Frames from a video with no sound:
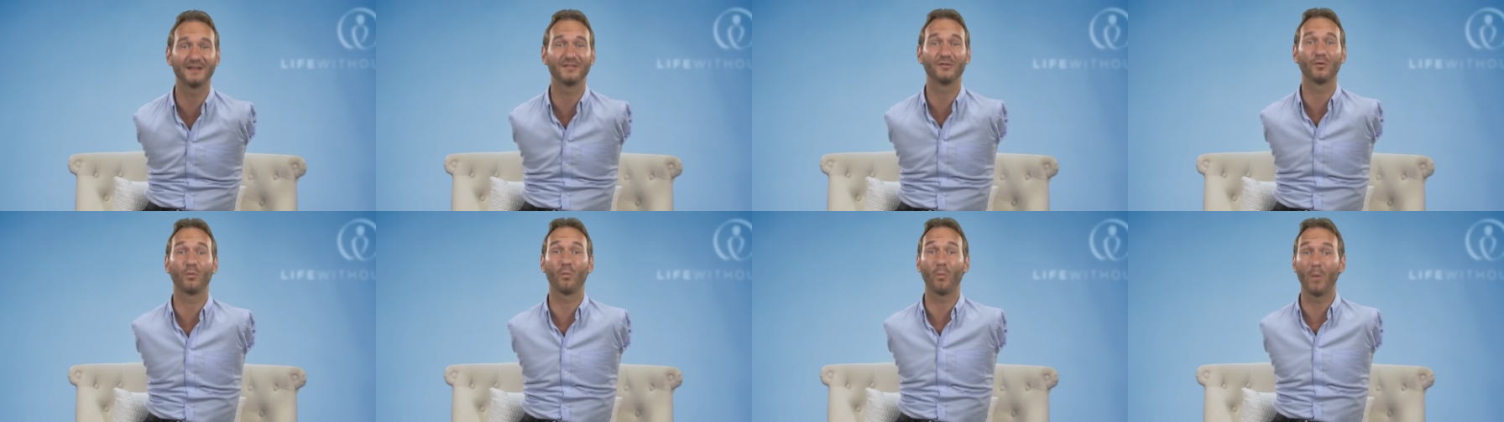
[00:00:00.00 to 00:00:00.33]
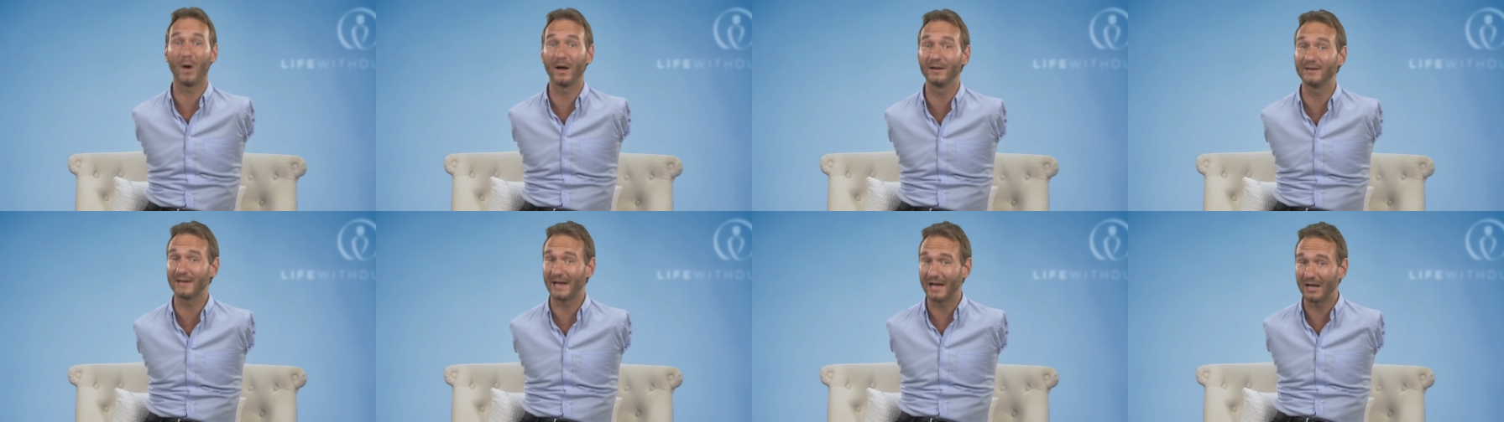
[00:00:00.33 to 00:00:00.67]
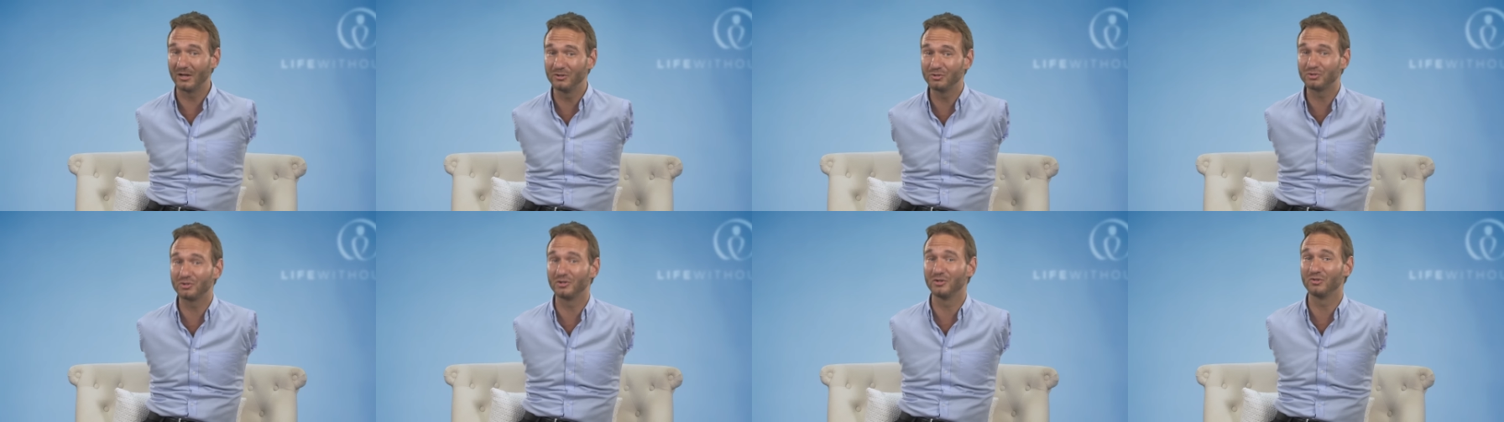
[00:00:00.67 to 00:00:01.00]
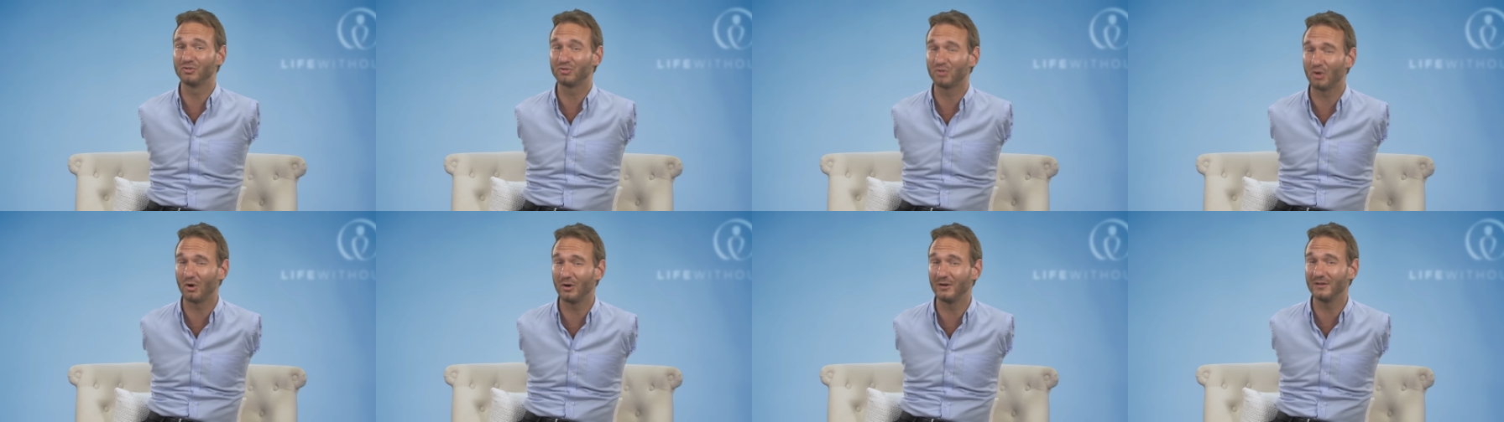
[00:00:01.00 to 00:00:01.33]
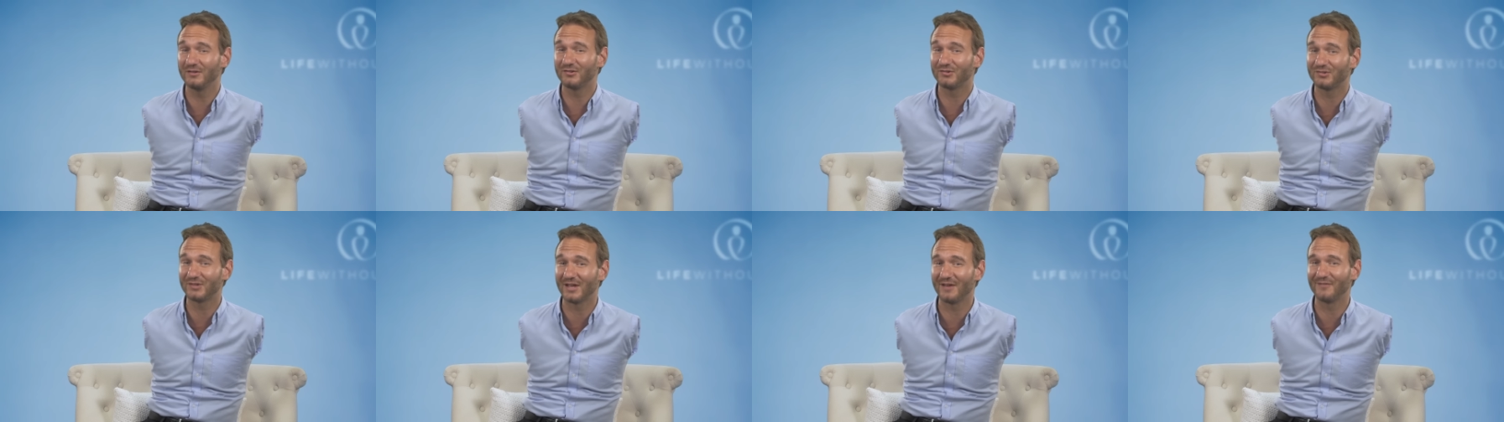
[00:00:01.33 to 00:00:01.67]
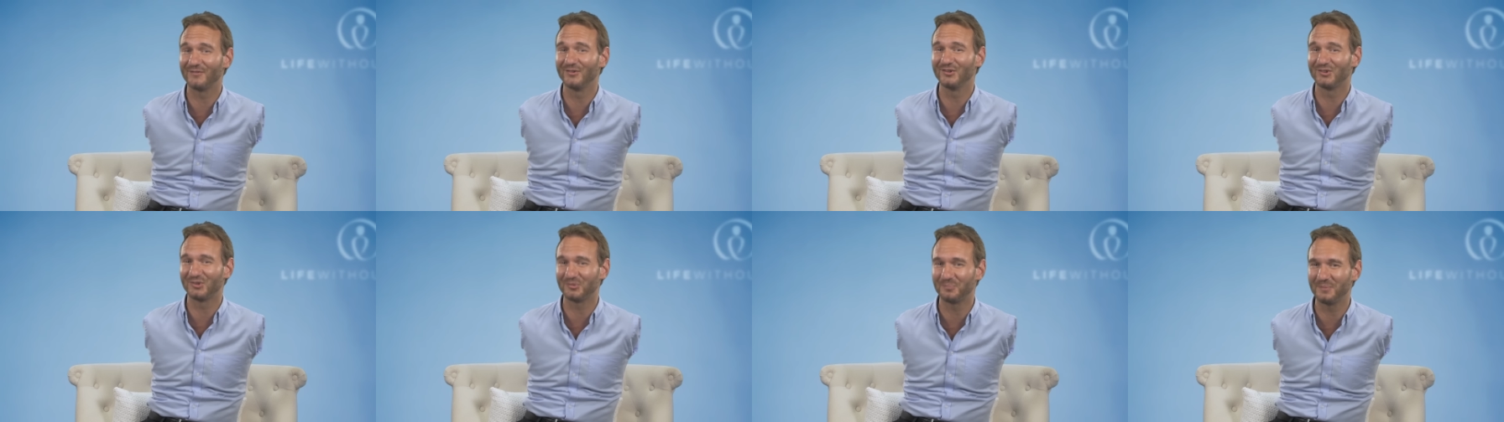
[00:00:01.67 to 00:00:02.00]
of the
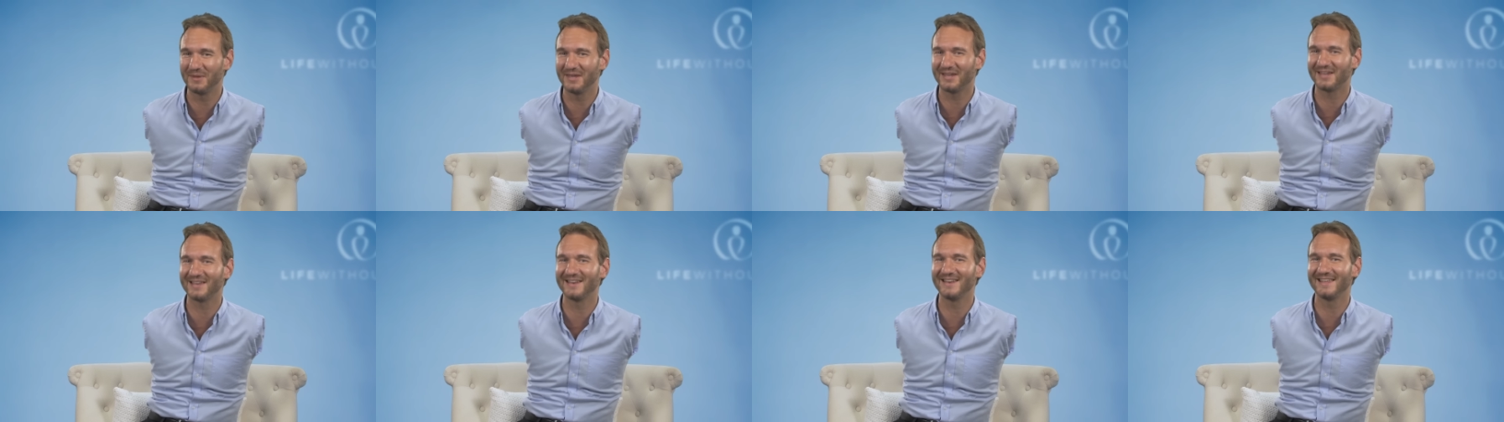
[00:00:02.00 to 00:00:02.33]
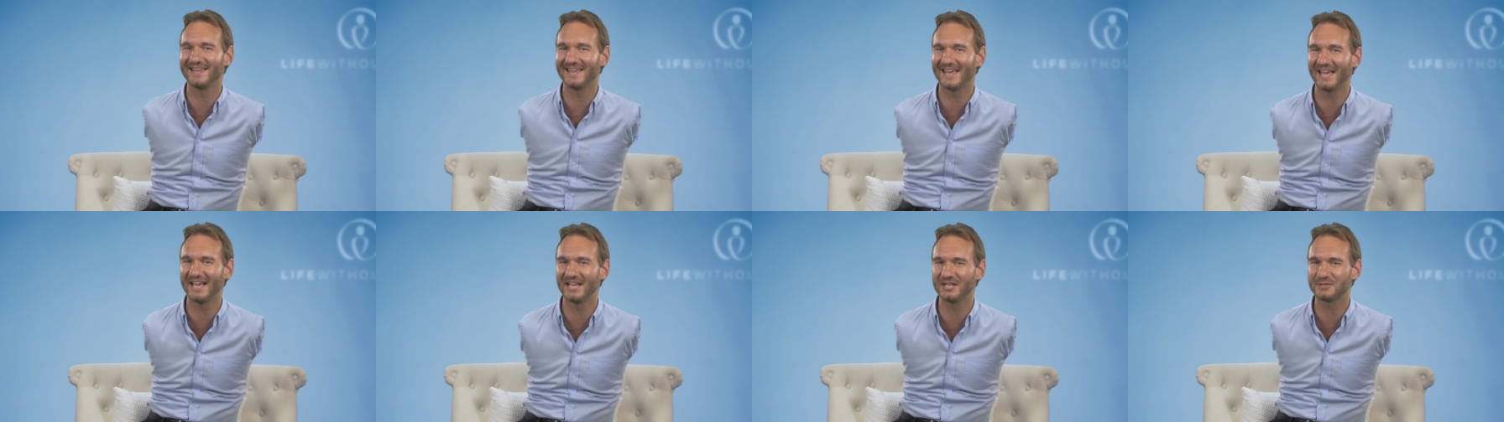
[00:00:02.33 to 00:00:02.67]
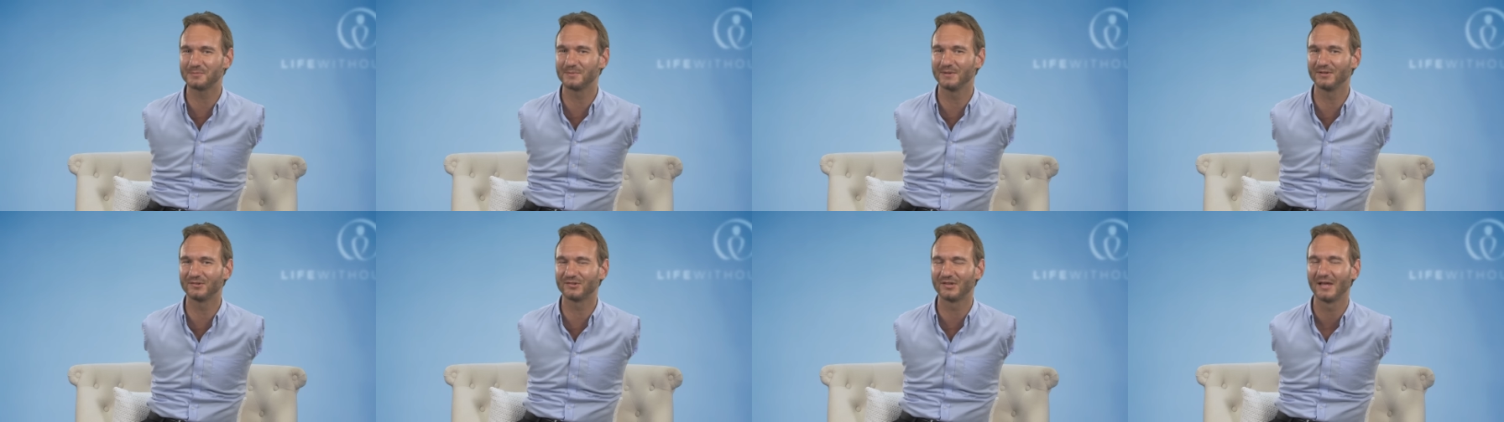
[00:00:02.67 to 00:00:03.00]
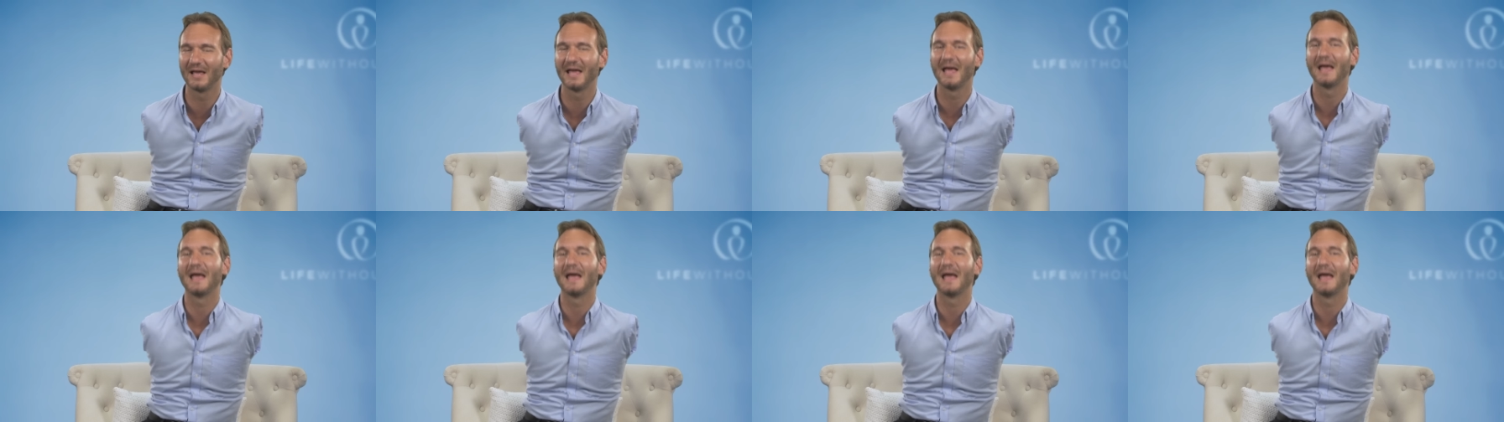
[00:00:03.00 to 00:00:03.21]
137 speaking engagements,